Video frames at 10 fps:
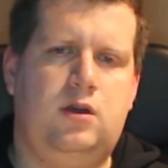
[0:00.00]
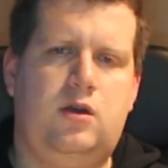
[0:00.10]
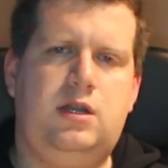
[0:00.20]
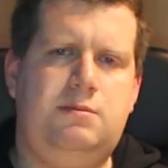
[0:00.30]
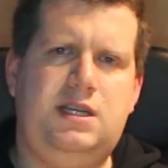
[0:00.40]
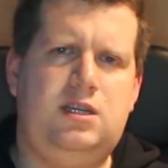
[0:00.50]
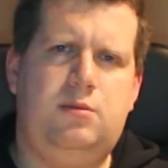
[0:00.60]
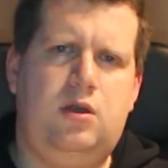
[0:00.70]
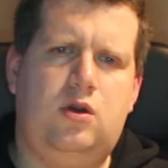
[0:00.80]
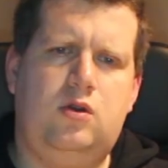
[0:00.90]
only
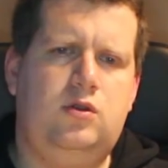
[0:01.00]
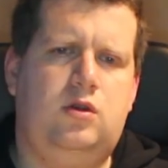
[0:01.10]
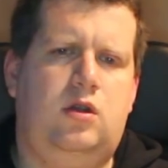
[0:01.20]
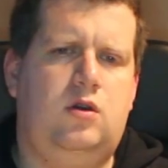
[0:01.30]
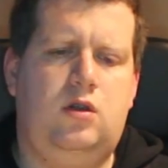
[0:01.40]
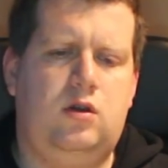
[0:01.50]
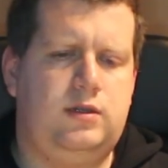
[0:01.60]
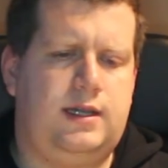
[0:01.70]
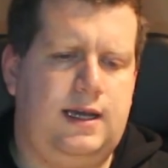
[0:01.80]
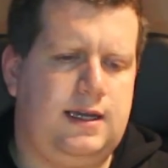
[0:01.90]
medium load or low
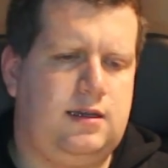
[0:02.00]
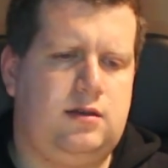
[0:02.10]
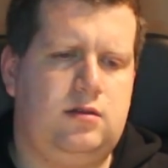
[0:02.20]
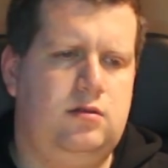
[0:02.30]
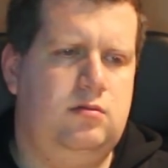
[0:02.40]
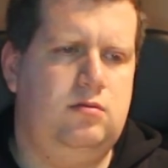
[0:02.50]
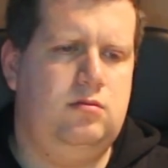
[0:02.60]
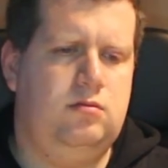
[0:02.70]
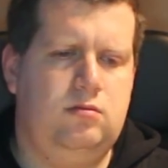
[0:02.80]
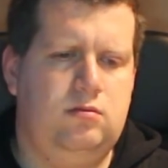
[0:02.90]
load, like
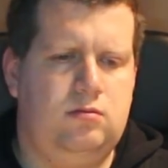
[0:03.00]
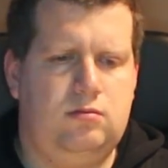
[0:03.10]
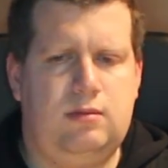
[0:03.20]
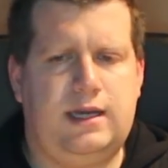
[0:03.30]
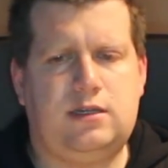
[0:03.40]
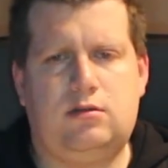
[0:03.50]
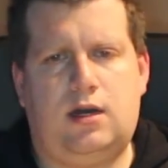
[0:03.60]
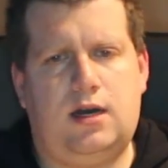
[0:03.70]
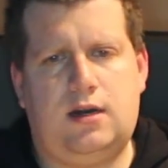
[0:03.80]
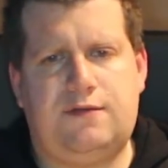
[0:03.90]

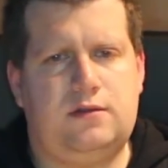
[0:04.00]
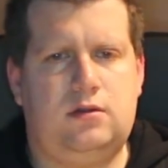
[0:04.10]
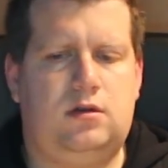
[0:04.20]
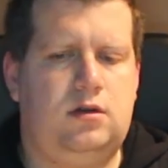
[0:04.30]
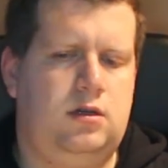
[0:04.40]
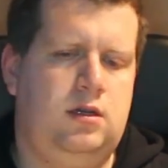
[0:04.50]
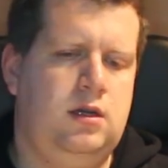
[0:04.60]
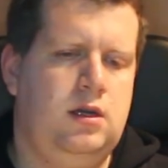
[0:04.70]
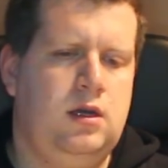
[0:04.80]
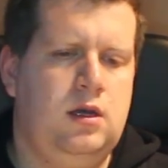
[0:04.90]
Minecraft or
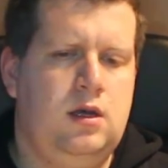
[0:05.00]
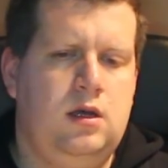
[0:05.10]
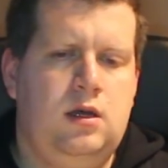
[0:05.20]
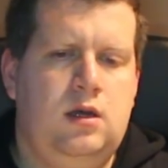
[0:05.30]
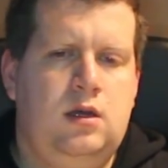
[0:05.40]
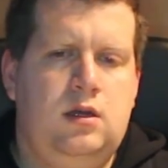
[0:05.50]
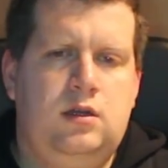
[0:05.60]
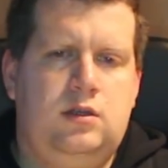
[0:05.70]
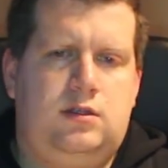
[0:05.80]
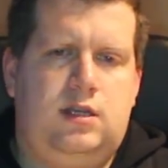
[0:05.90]

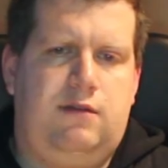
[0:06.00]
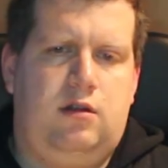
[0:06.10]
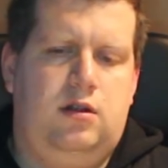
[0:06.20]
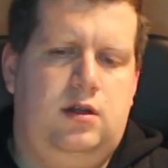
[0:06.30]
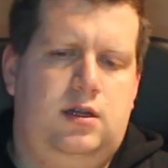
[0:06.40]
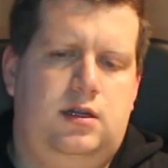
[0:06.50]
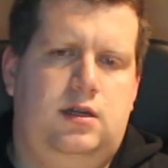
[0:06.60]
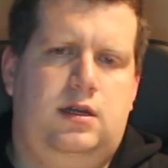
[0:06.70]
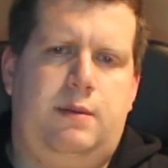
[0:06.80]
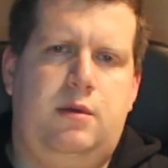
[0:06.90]
several
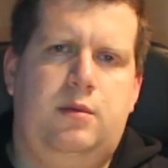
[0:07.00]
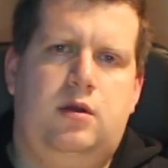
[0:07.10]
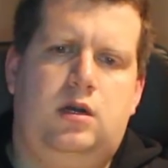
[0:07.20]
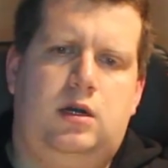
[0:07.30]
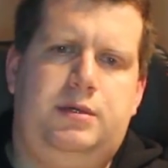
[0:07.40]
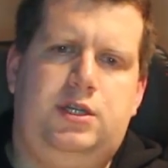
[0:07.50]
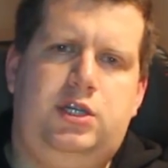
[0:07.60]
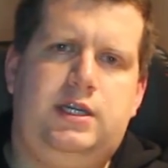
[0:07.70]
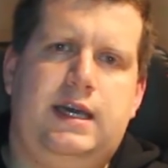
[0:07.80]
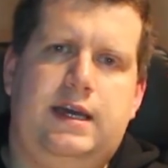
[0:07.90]

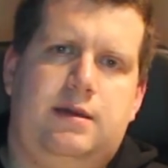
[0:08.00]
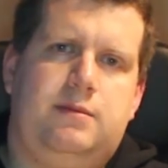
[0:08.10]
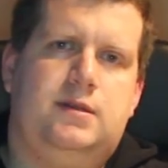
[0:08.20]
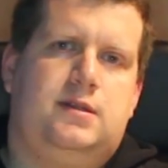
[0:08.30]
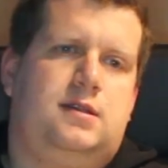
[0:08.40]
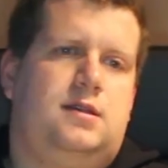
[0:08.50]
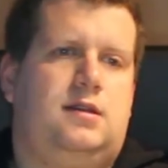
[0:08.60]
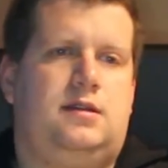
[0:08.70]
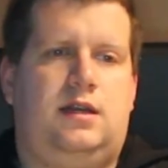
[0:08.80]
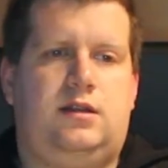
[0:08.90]
MMORPG games
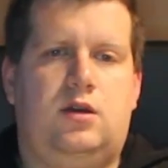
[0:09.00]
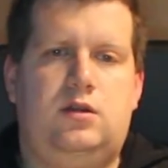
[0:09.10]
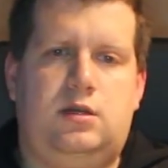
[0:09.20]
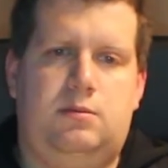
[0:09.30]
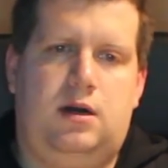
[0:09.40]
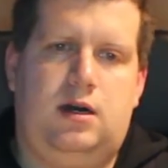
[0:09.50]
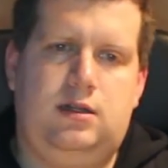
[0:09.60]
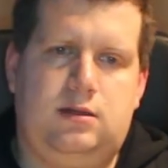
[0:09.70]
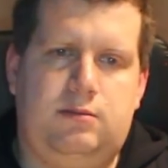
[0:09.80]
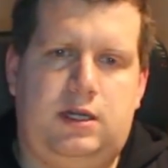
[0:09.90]
that don't
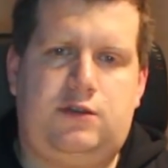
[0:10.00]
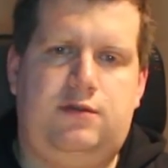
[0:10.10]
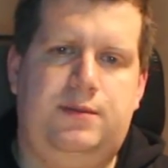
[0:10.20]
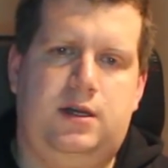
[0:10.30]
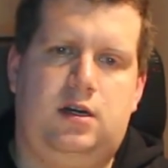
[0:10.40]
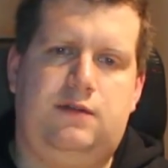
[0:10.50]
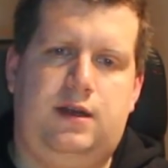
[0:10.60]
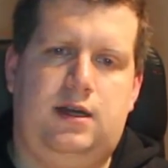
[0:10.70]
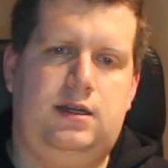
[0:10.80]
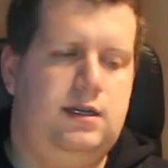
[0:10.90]
demand much from the
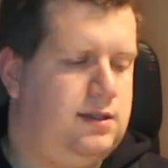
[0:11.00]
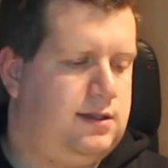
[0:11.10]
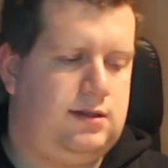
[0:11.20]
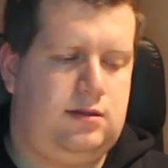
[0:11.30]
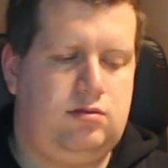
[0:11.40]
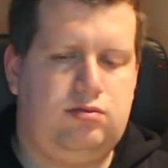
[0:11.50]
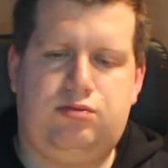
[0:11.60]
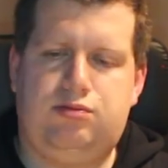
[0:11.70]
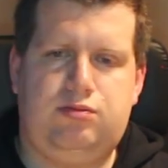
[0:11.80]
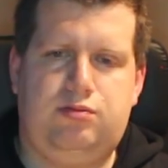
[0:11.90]
hardware, it's
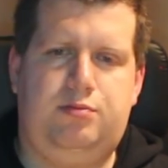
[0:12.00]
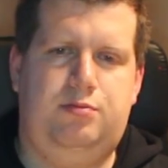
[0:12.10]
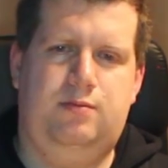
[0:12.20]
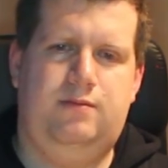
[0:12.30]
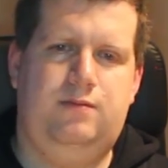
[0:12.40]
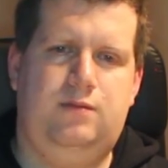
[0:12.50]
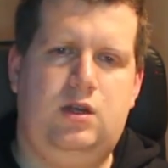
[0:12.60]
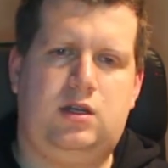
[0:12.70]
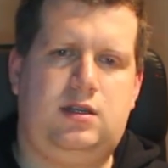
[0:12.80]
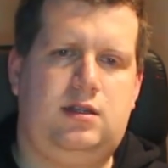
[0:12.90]

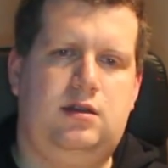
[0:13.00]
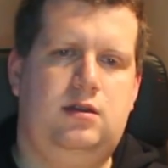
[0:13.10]
not